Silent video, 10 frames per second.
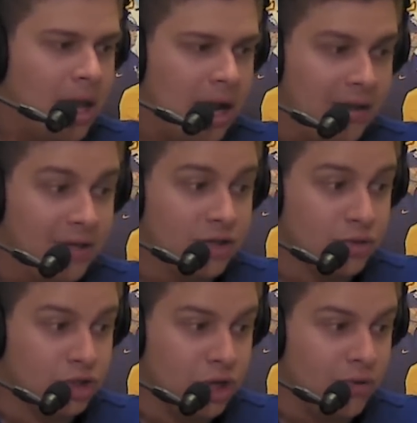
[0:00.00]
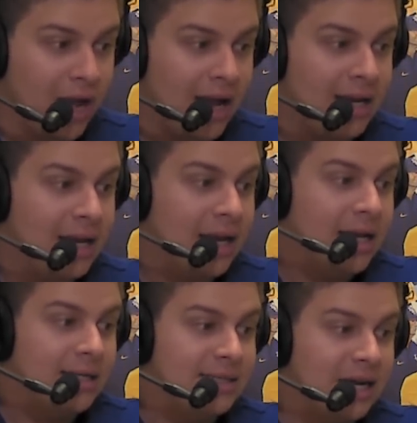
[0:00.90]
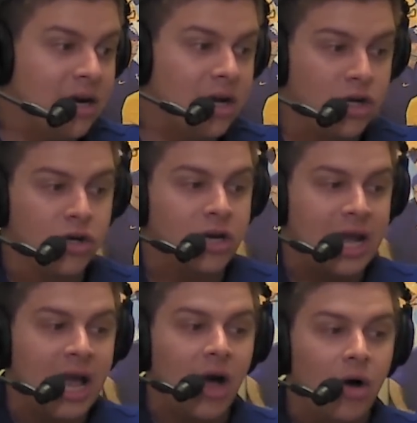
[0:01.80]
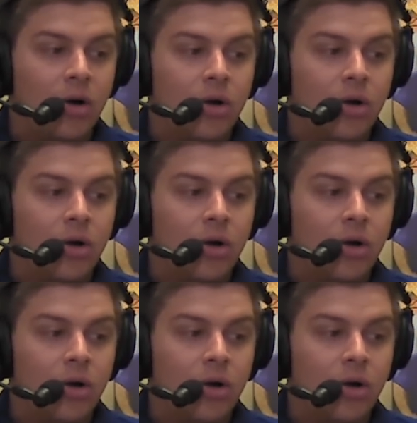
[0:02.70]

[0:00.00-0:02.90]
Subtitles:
And this will show that. Derek Curiel,